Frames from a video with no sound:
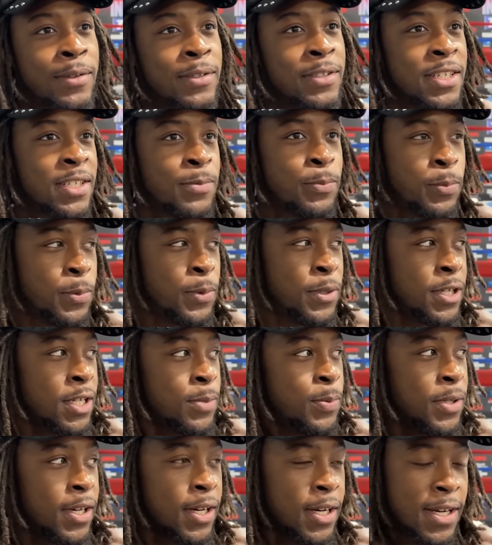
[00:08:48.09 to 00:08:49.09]
just just
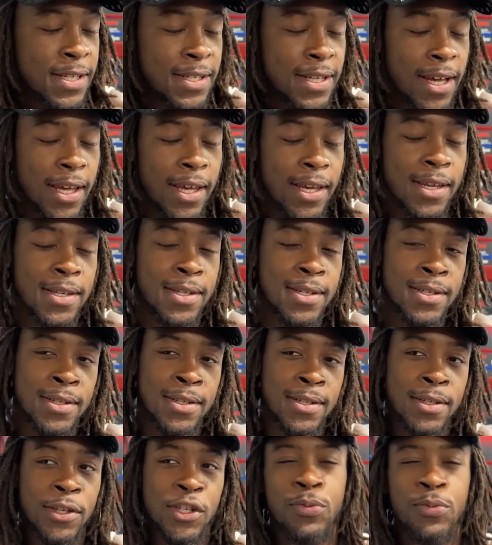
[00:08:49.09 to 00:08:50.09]
because like he's
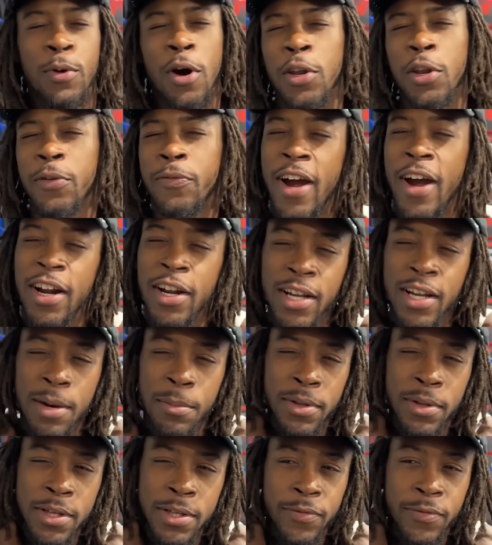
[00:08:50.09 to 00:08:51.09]
the smaller fighter
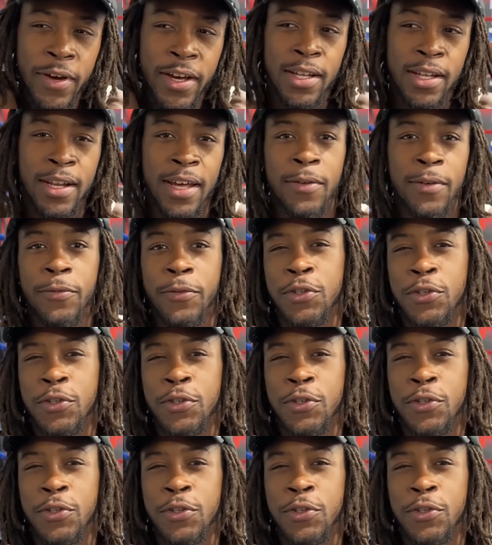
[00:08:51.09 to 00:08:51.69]
coming to this fight, like for